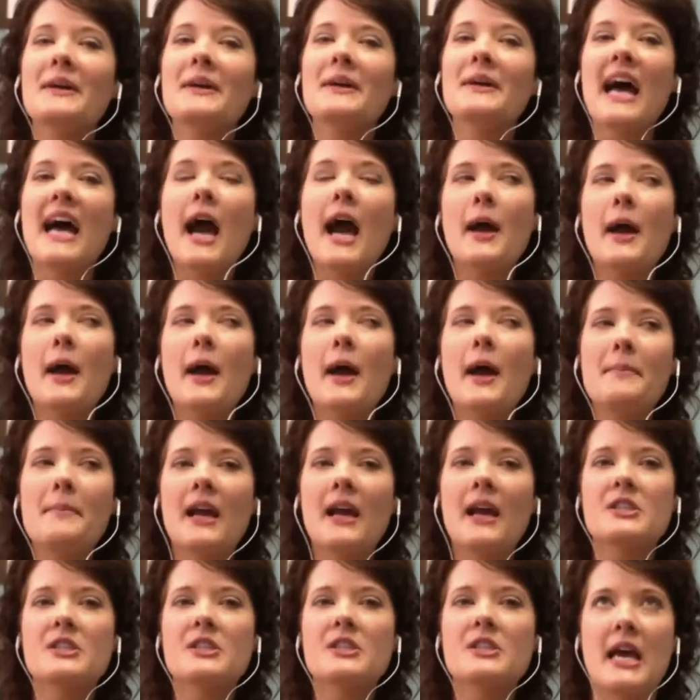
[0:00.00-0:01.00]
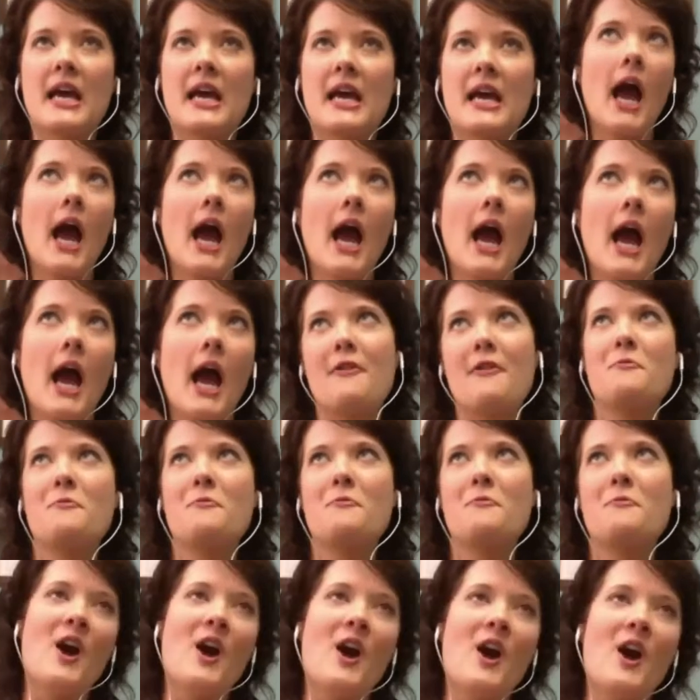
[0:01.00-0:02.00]
was, I was just like, I have
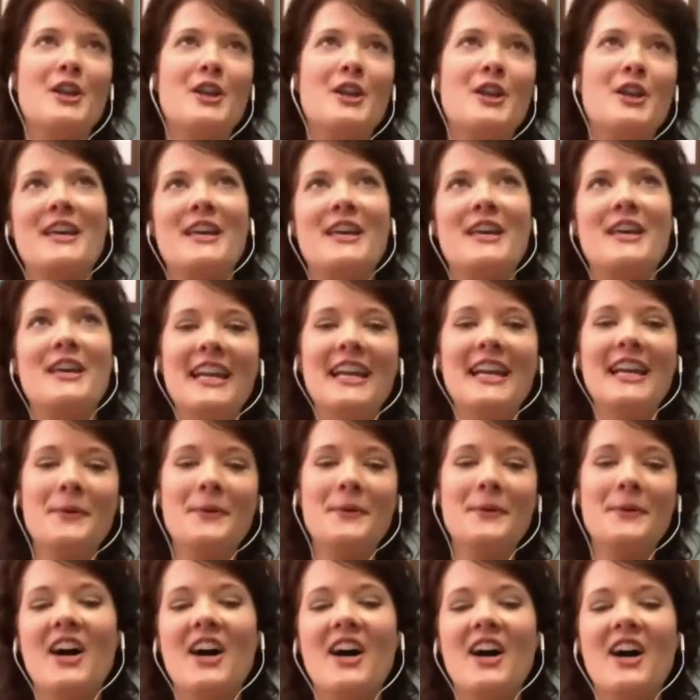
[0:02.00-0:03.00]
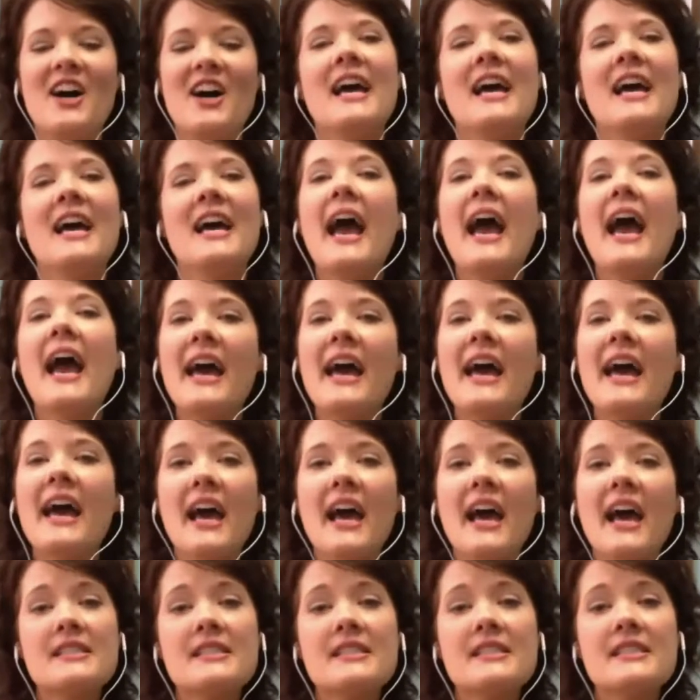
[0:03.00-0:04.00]
more to do than anyone else.
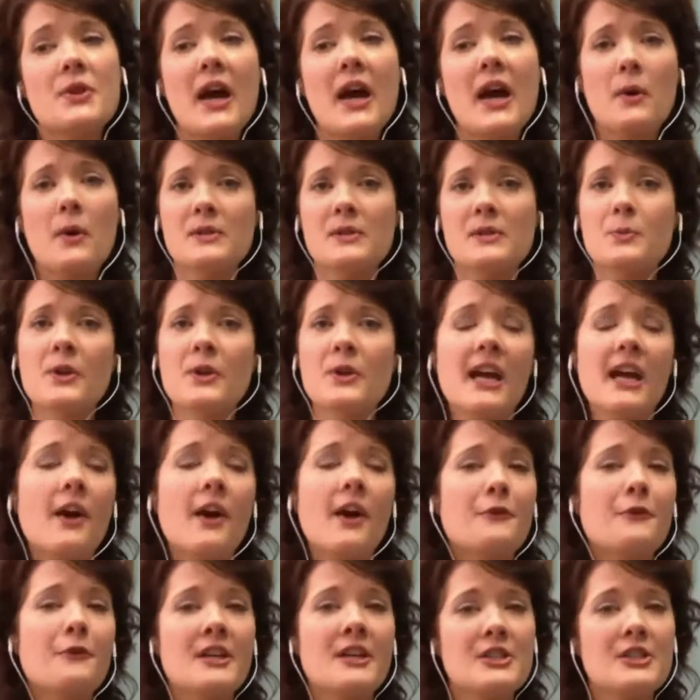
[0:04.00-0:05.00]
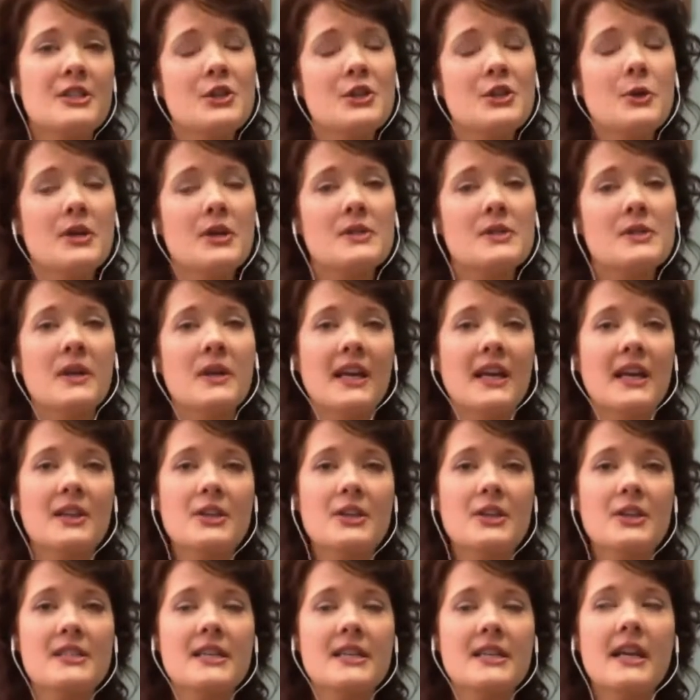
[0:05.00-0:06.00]
And so that was pretty comforting too, because when I
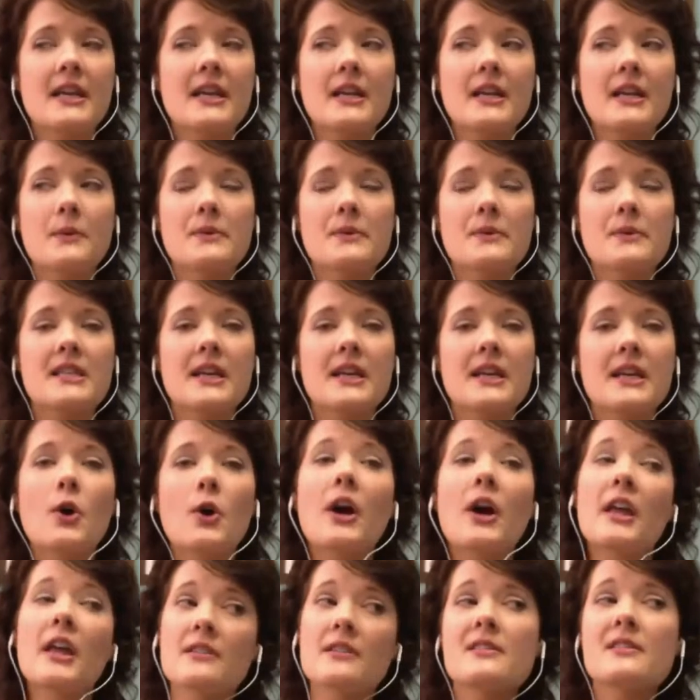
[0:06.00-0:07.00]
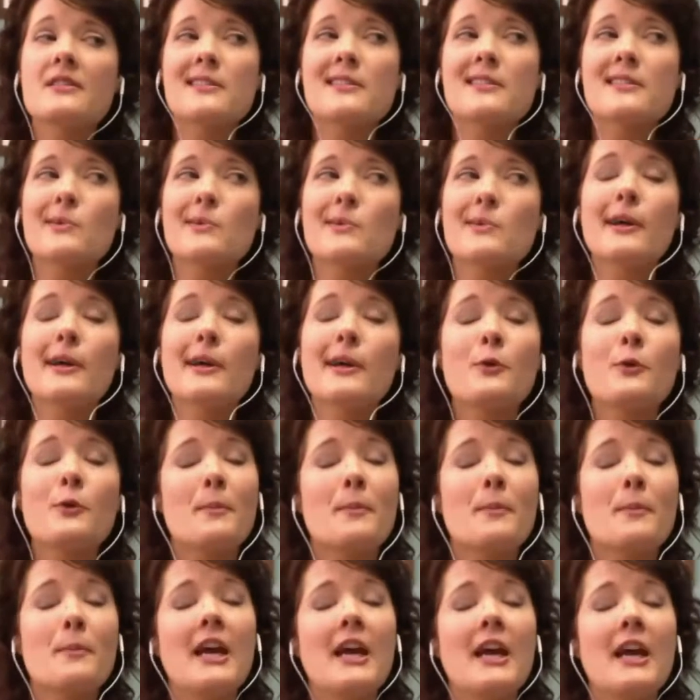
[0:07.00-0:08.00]
looked at it and it was like, okay, this is 3 or
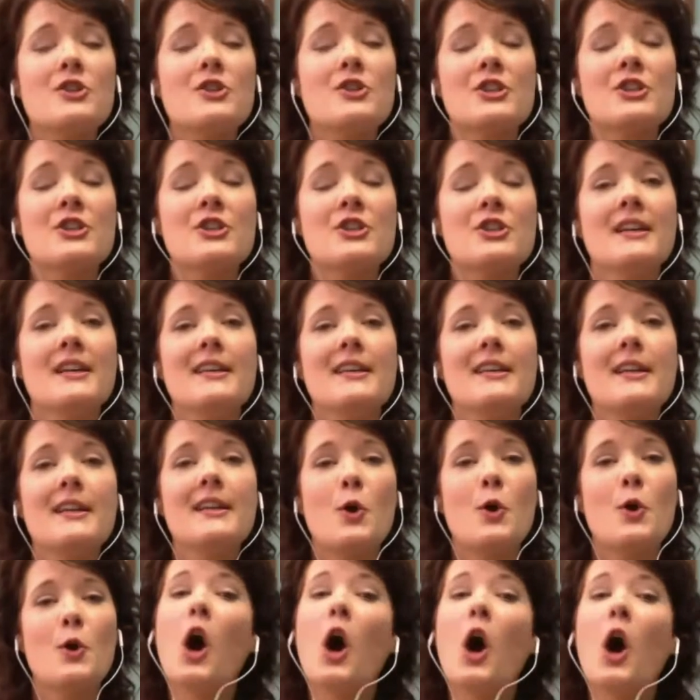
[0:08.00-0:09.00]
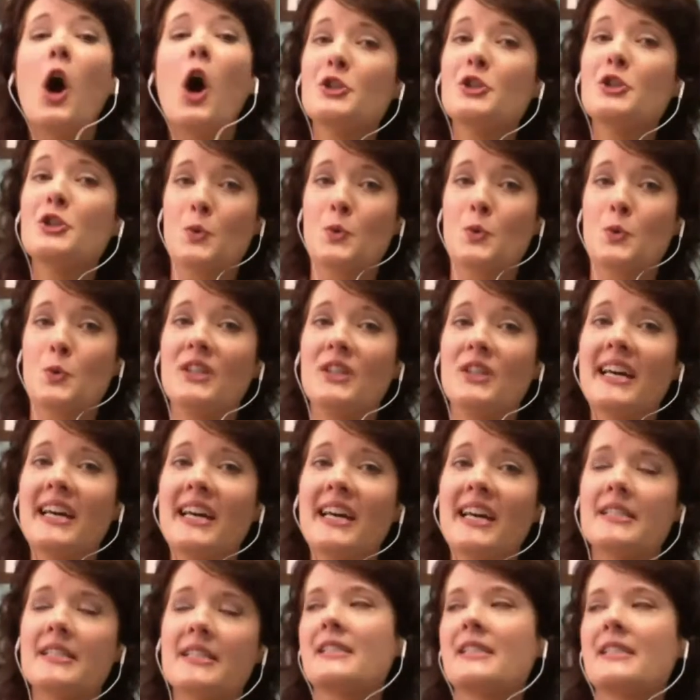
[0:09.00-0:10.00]
4 page, college
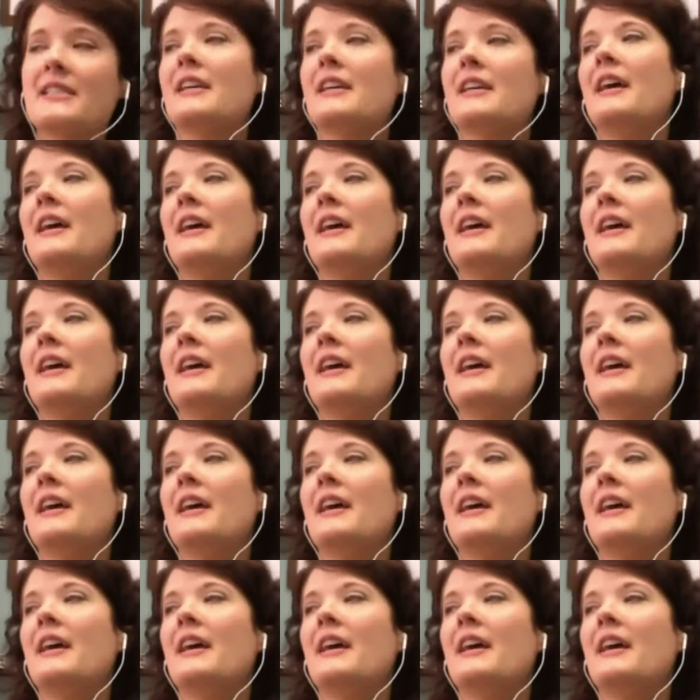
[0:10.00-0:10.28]
rule list.